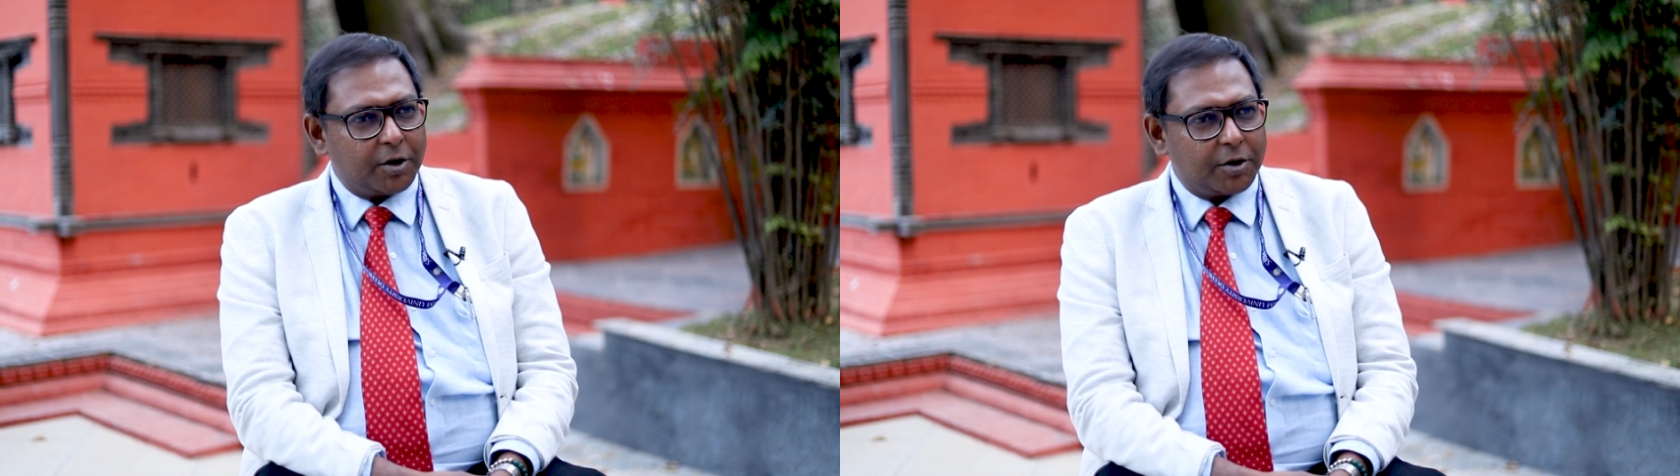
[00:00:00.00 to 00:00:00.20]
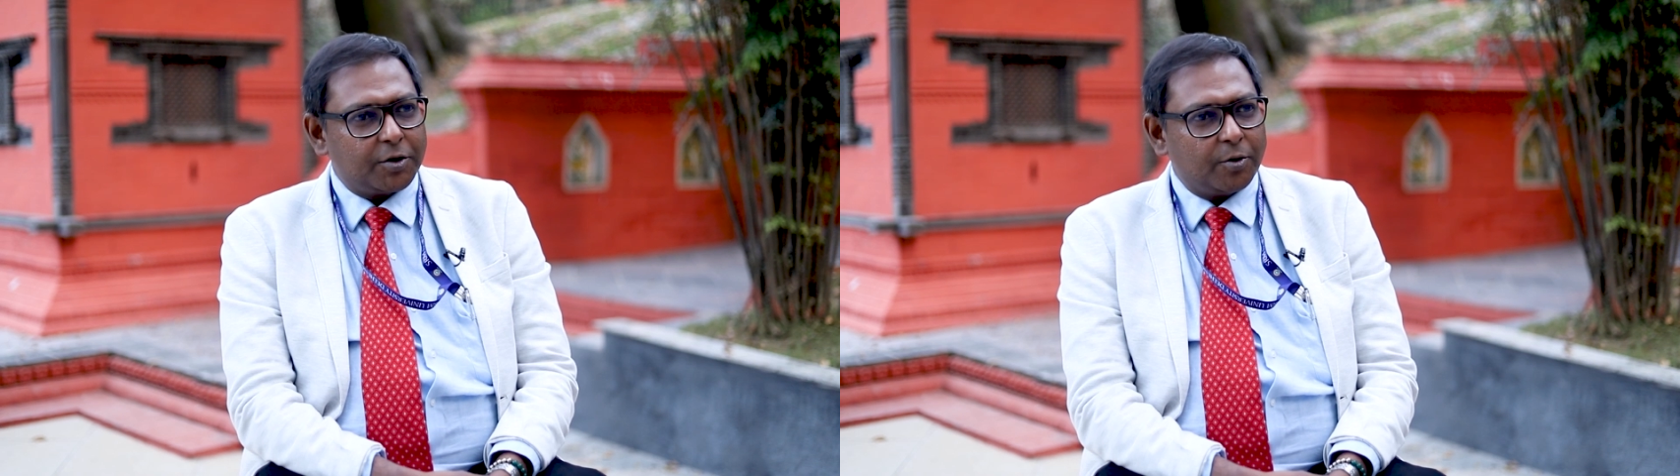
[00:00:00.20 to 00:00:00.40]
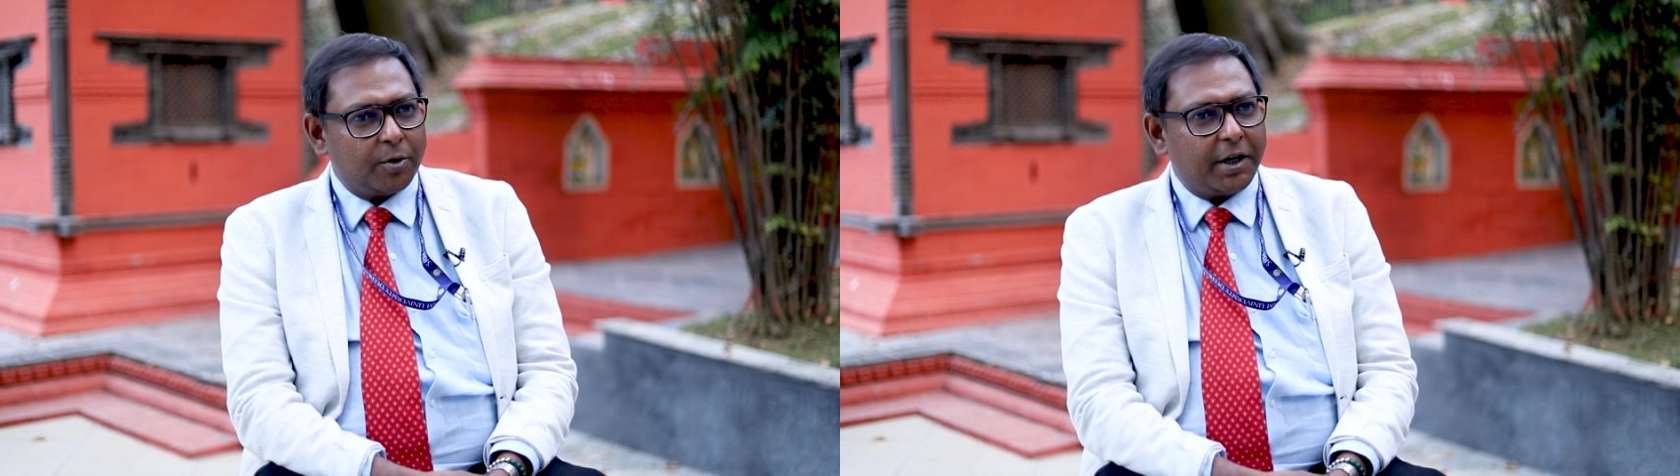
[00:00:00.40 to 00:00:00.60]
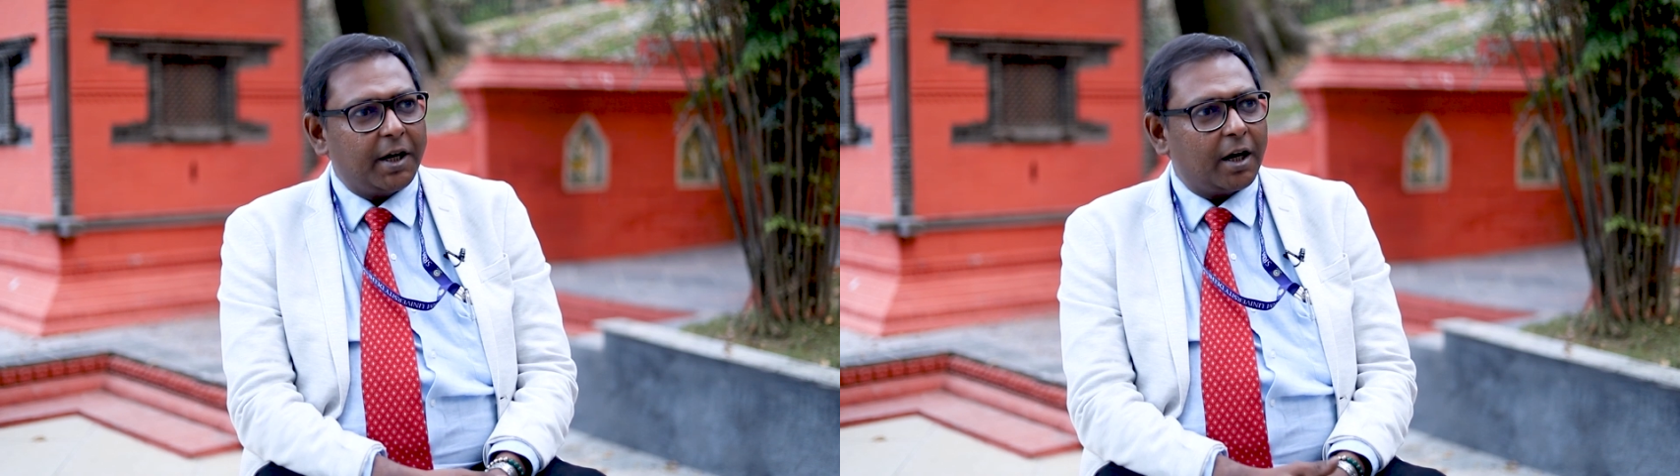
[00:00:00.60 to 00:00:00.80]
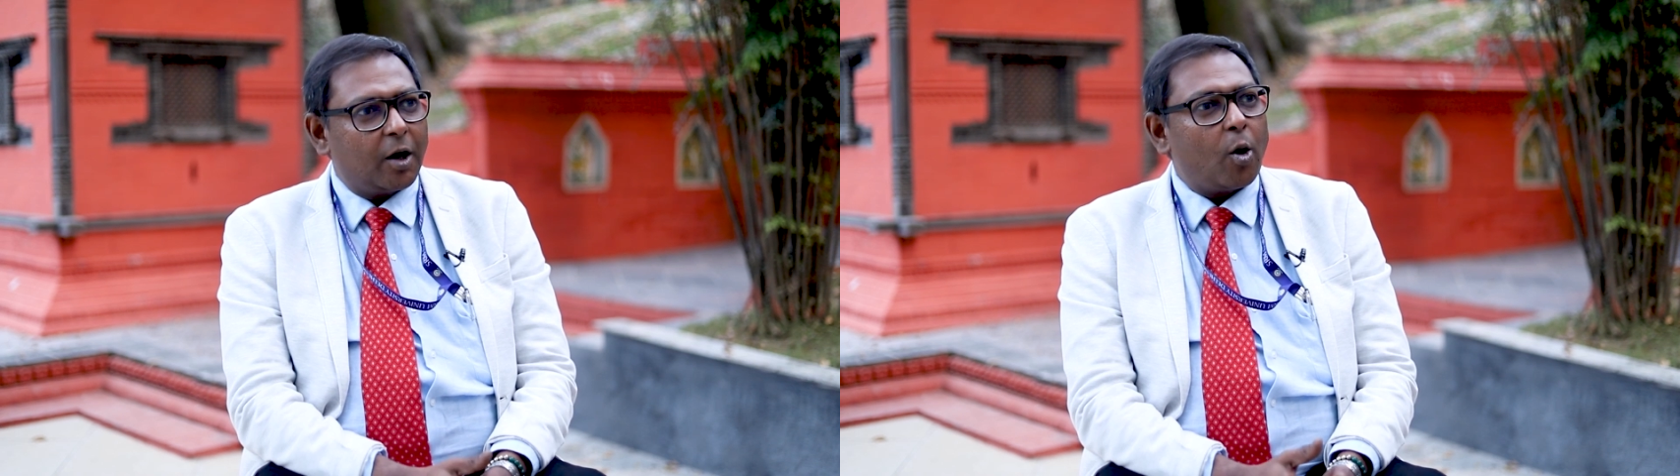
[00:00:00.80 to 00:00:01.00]
So he
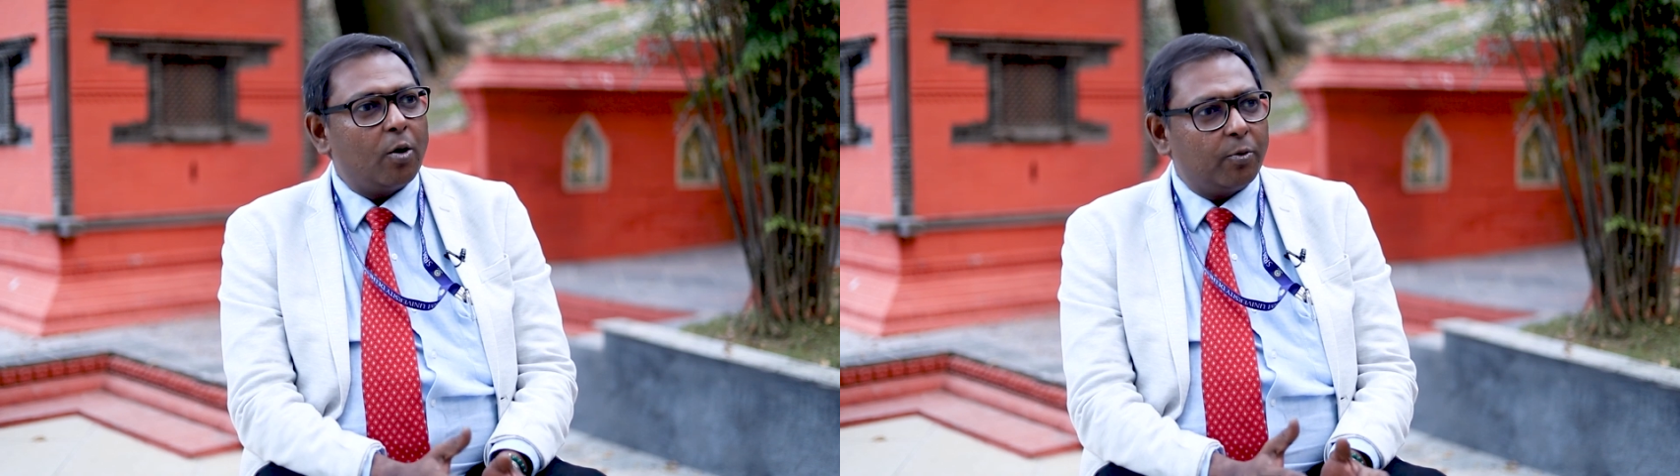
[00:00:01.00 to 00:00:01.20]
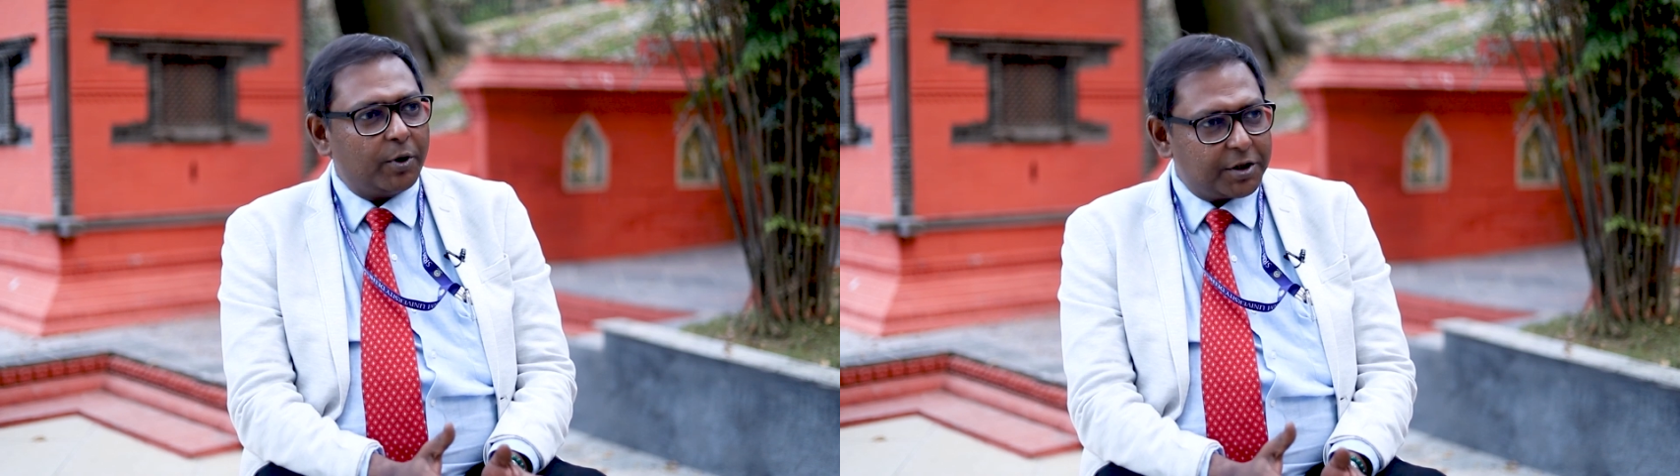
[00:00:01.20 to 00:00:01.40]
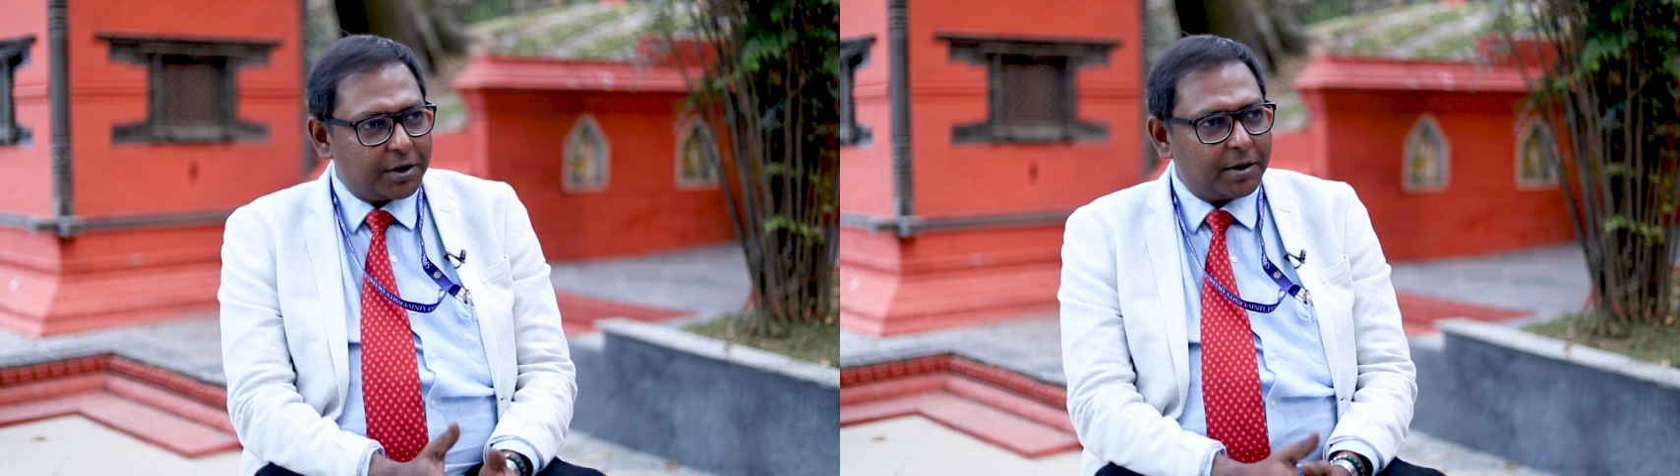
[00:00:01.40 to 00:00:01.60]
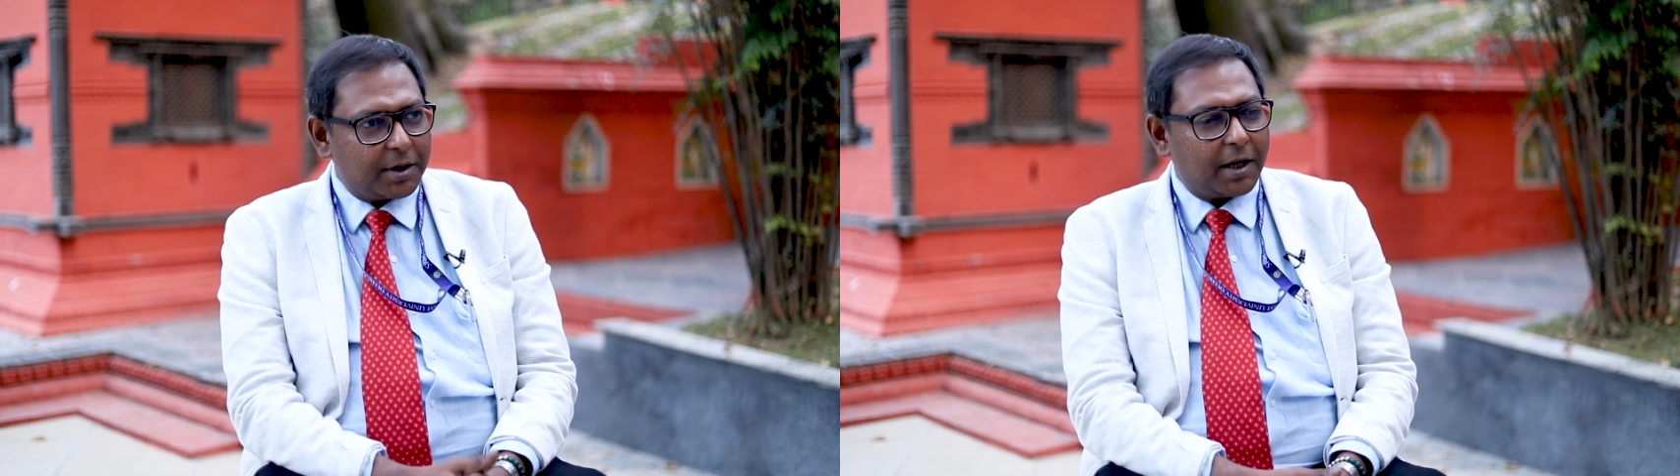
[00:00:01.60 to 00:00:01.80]
had a long vision,